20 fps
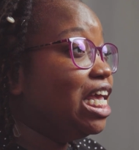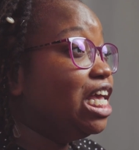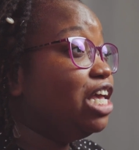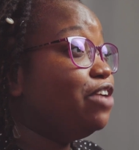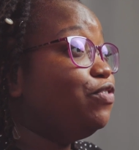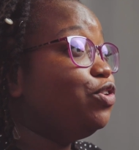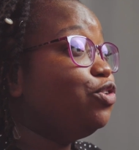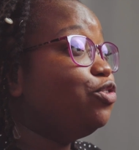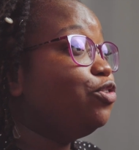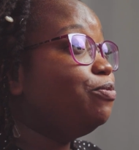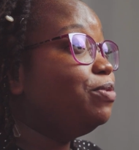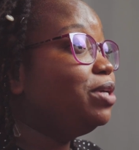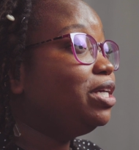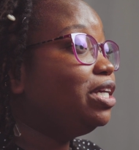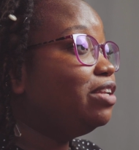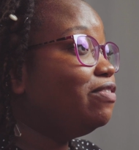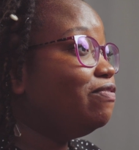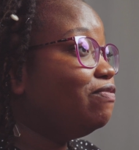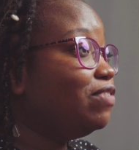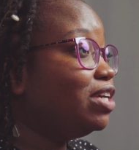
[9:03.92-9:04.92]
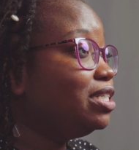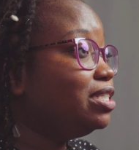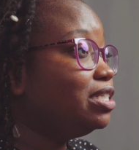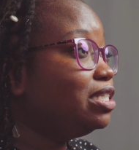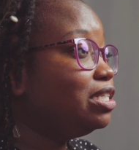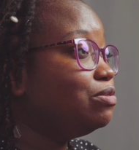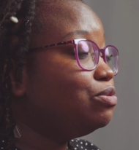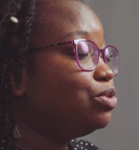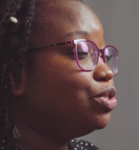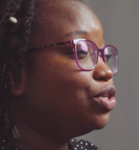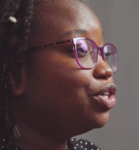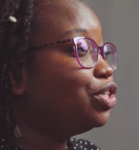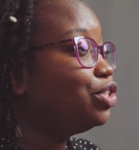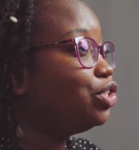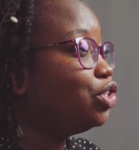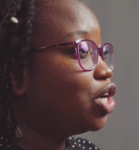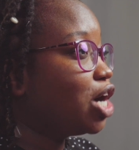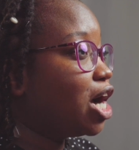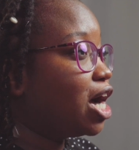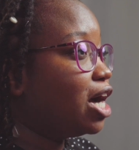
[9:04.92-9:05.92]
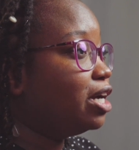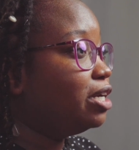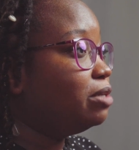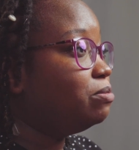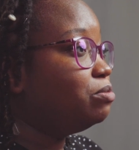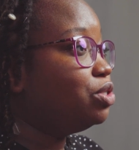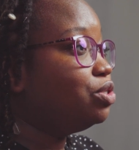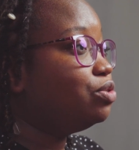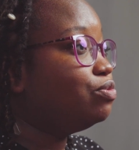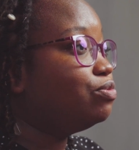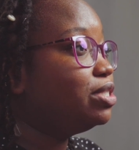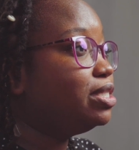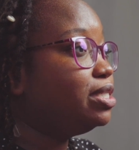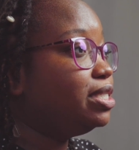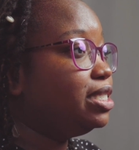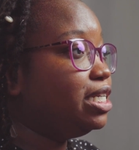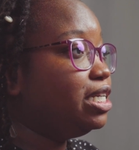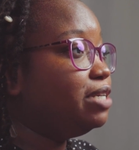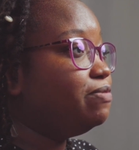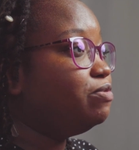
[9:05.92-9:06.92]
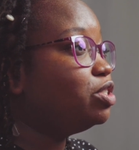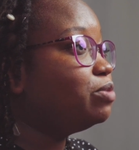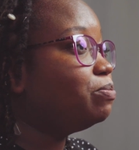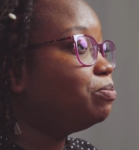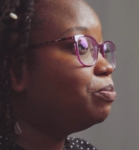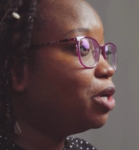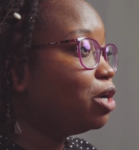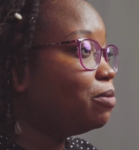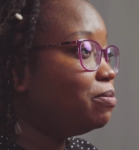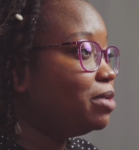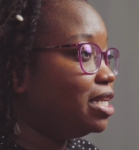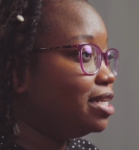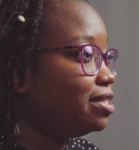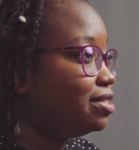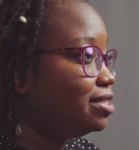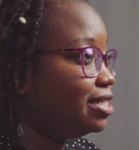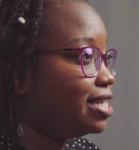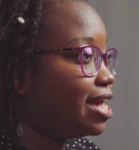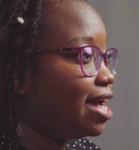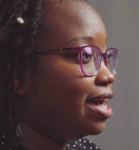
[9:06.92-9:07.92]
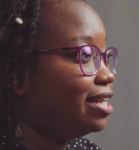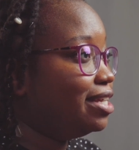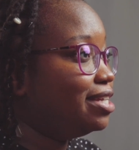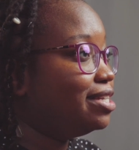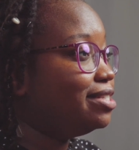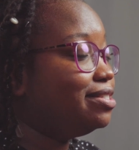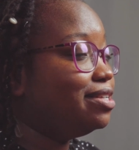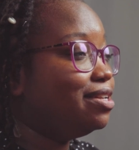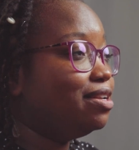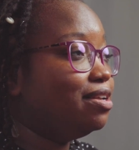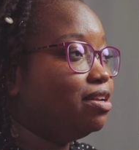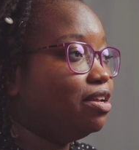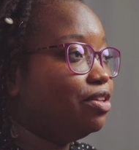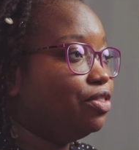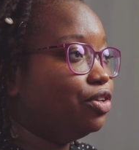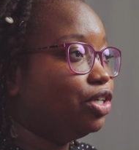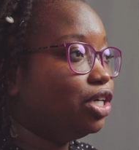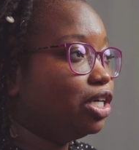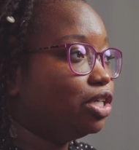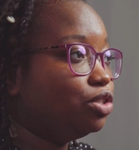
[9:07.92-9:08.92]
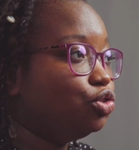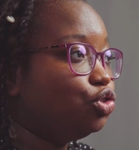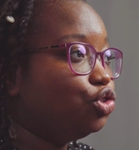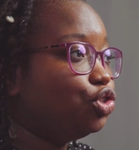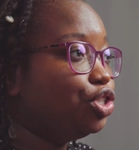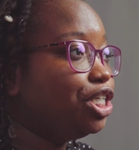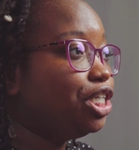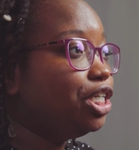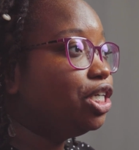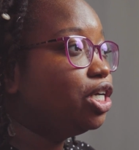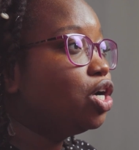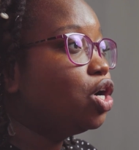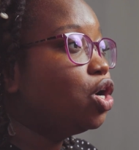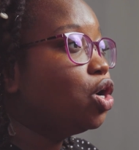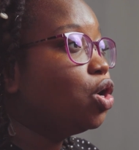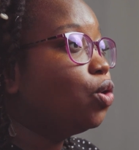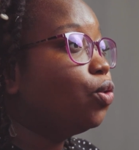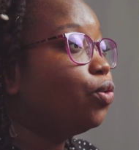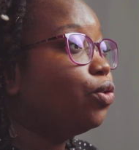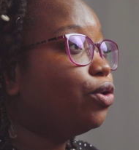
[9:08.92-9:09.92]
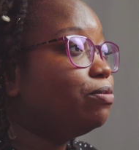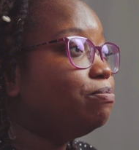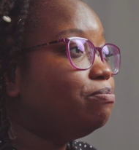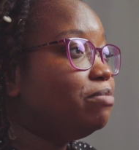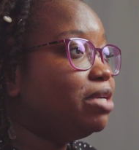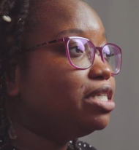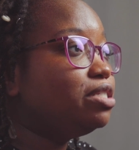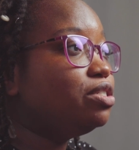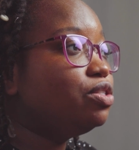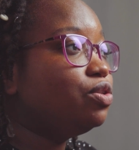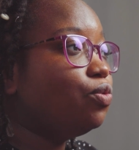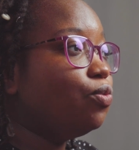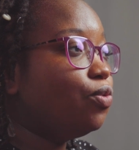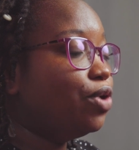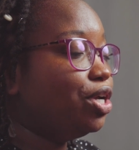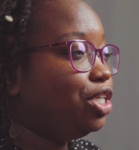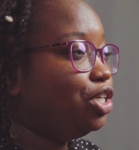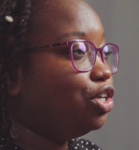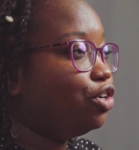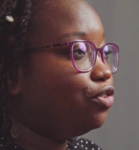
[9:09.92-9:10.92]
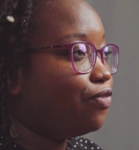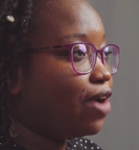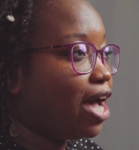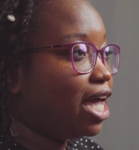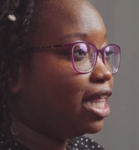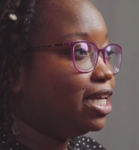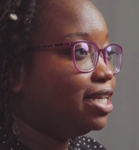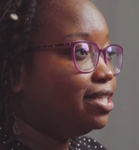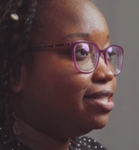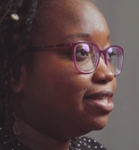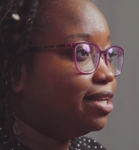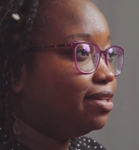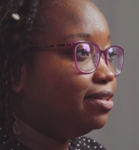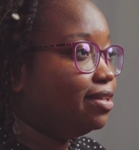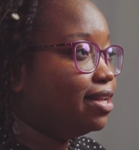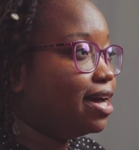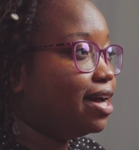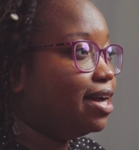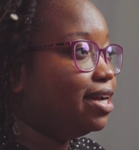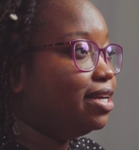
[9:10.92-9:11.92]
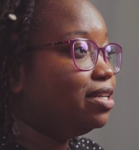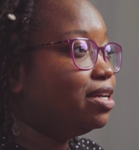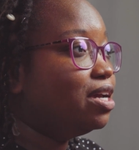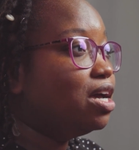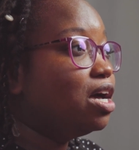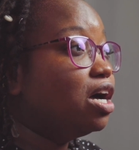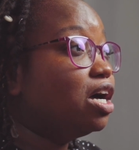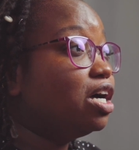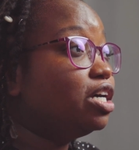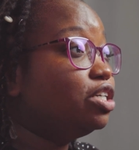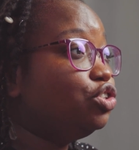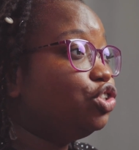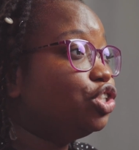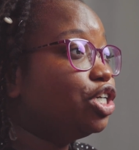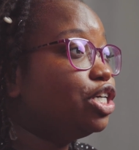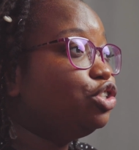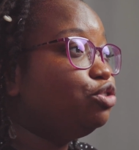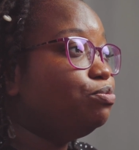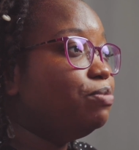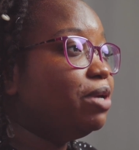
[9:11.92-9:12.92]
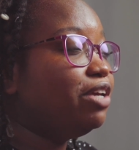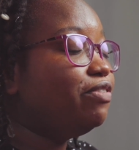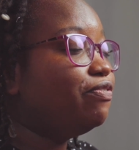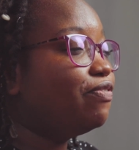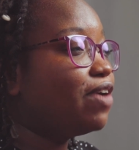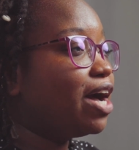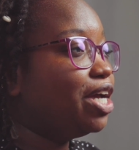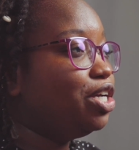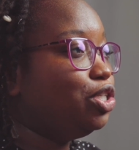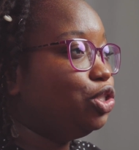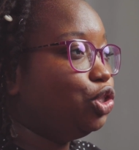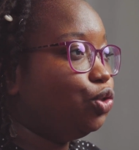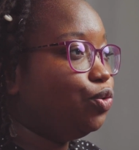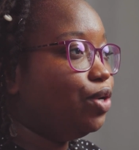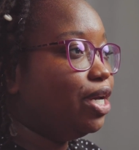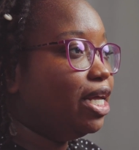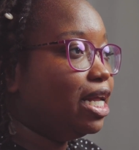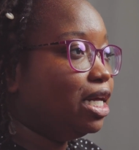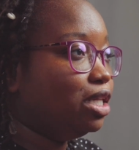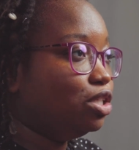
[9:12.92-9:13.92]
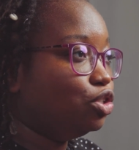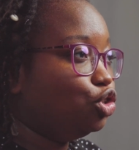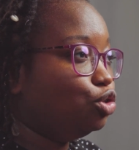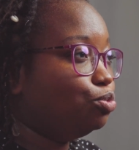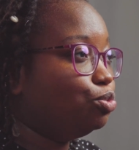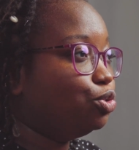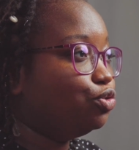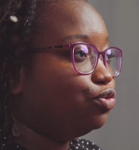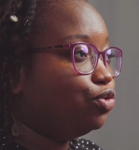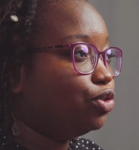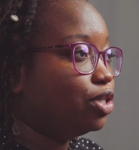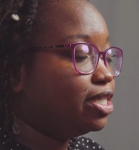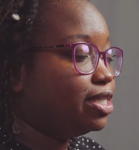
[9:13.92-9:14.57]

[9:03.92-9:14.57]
If you have been convicted of certain crimes, received permanent status in another country, or missed the one year filing deadline, a judge may find you ineligible for